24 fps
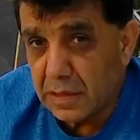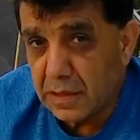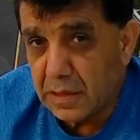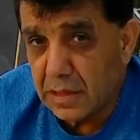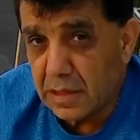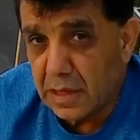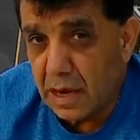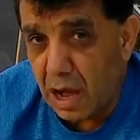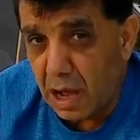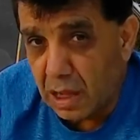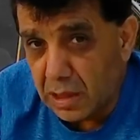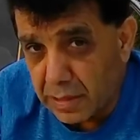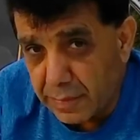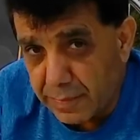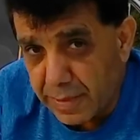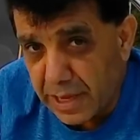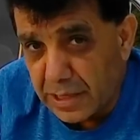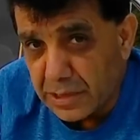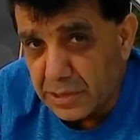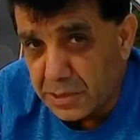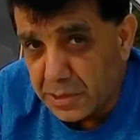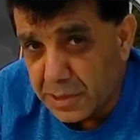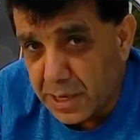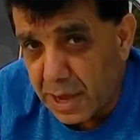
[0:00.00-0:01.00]
call the
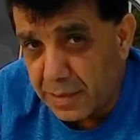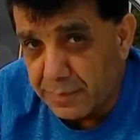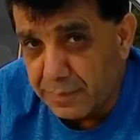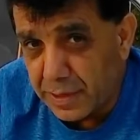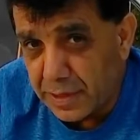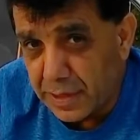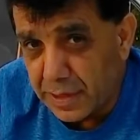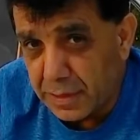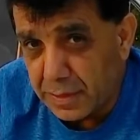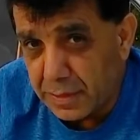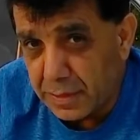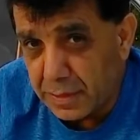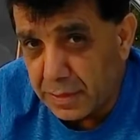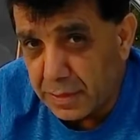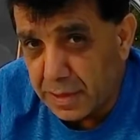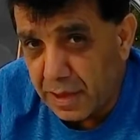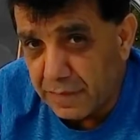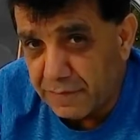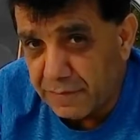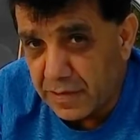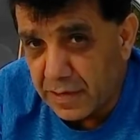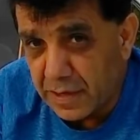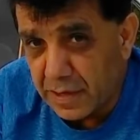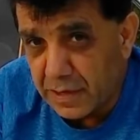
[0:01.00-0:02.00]
major companies,
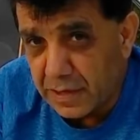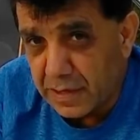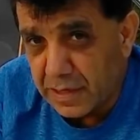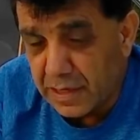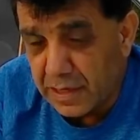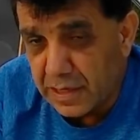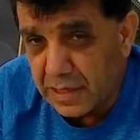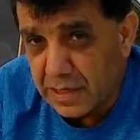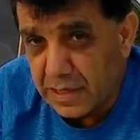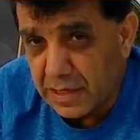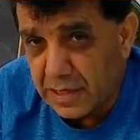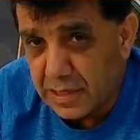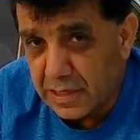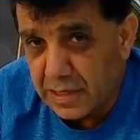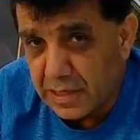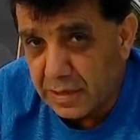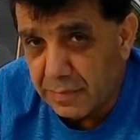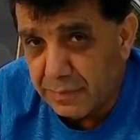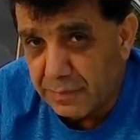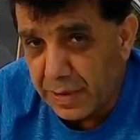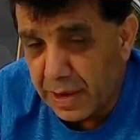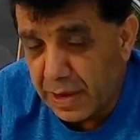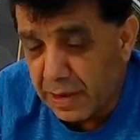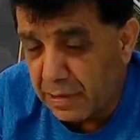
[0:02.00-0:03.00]
definitely
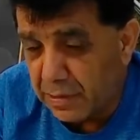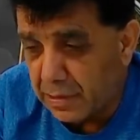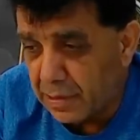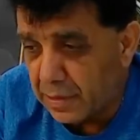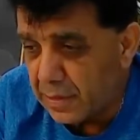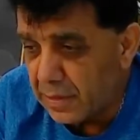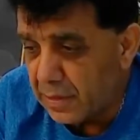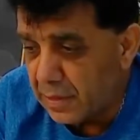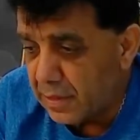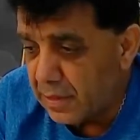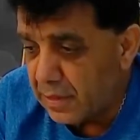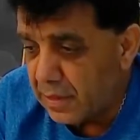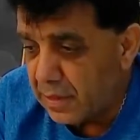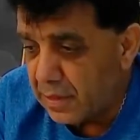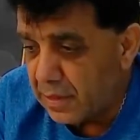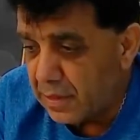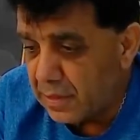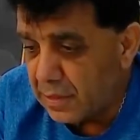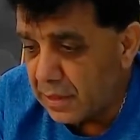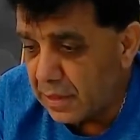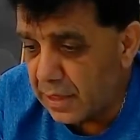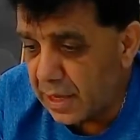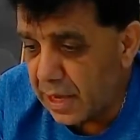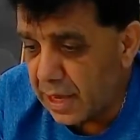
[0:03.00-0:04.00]
compare.
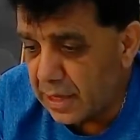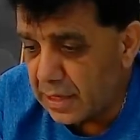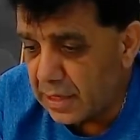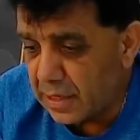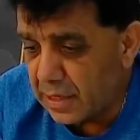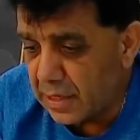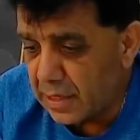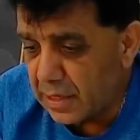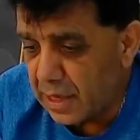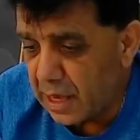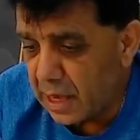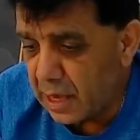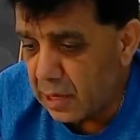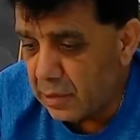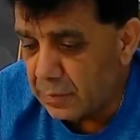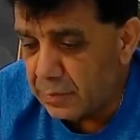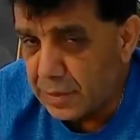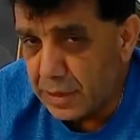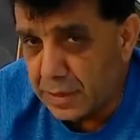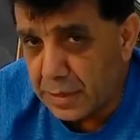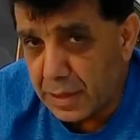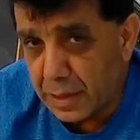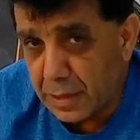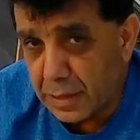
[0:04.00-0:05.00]
Good luck. I hope
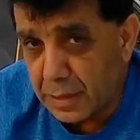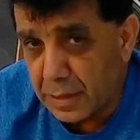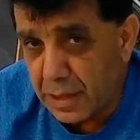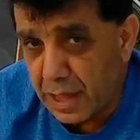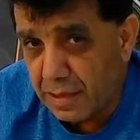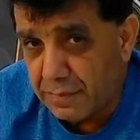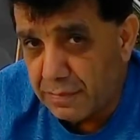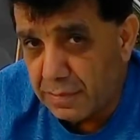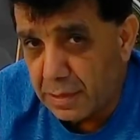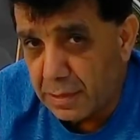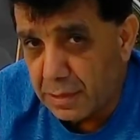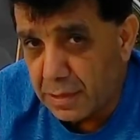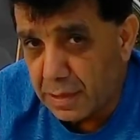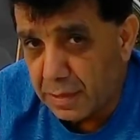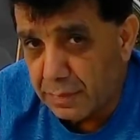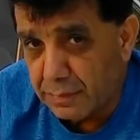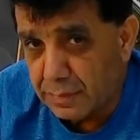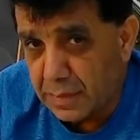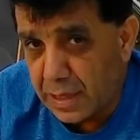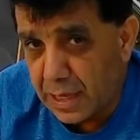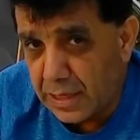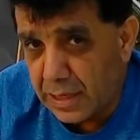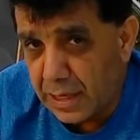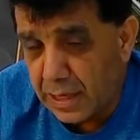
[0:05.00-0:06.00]
this saves you
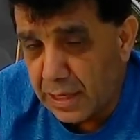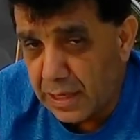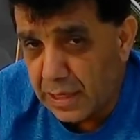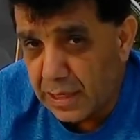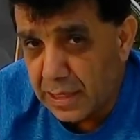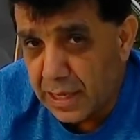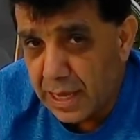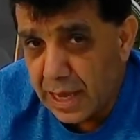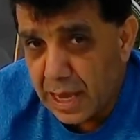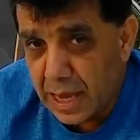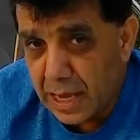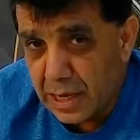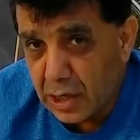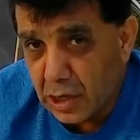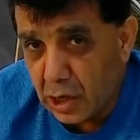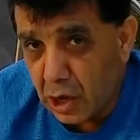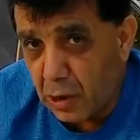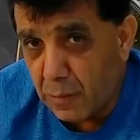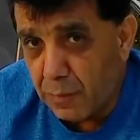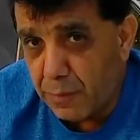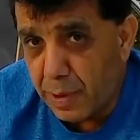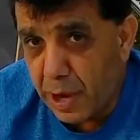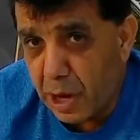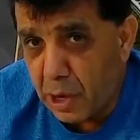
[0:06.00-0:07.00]
some money.
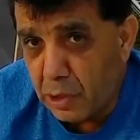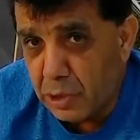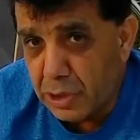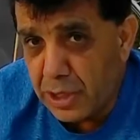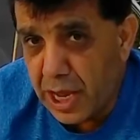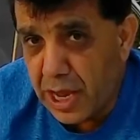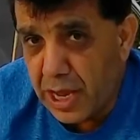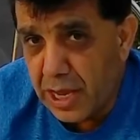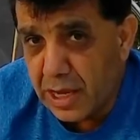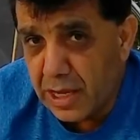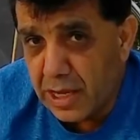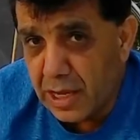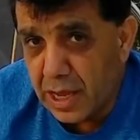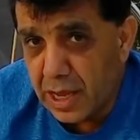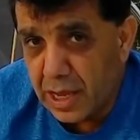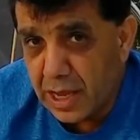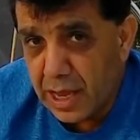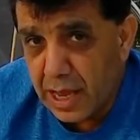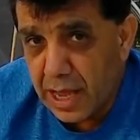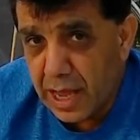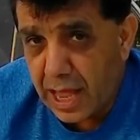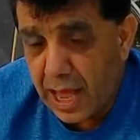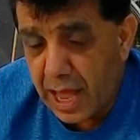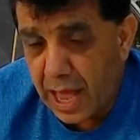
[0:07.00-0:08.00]
Go boating
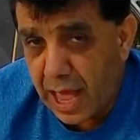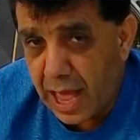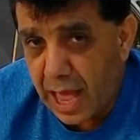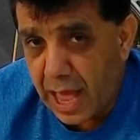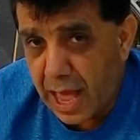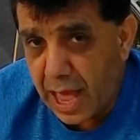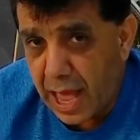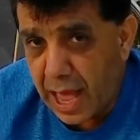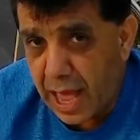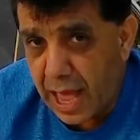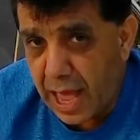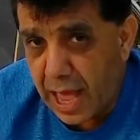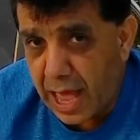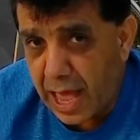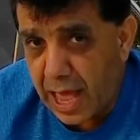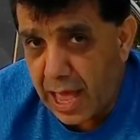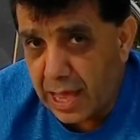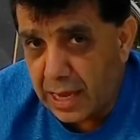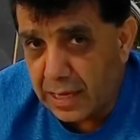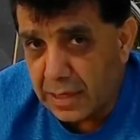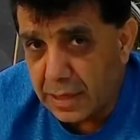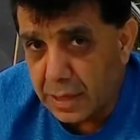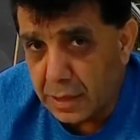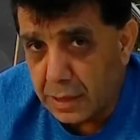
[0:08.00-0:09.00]

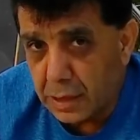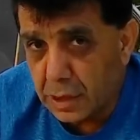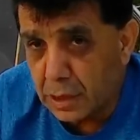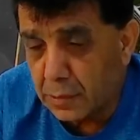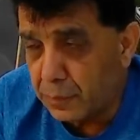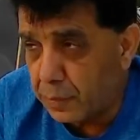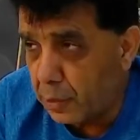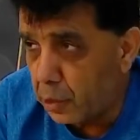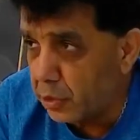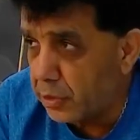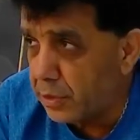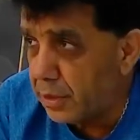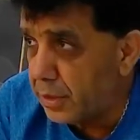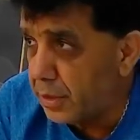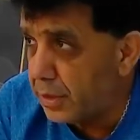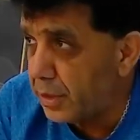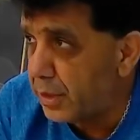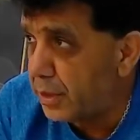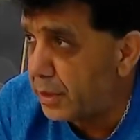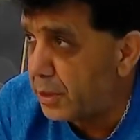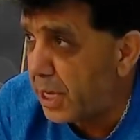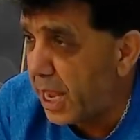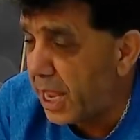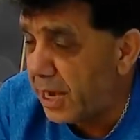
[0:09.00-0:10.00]
and support
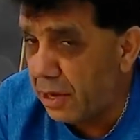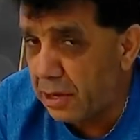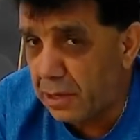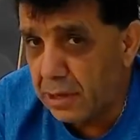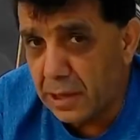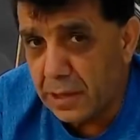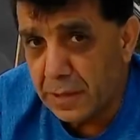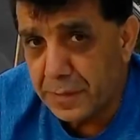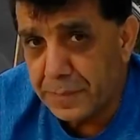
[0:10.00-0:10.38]
this channel.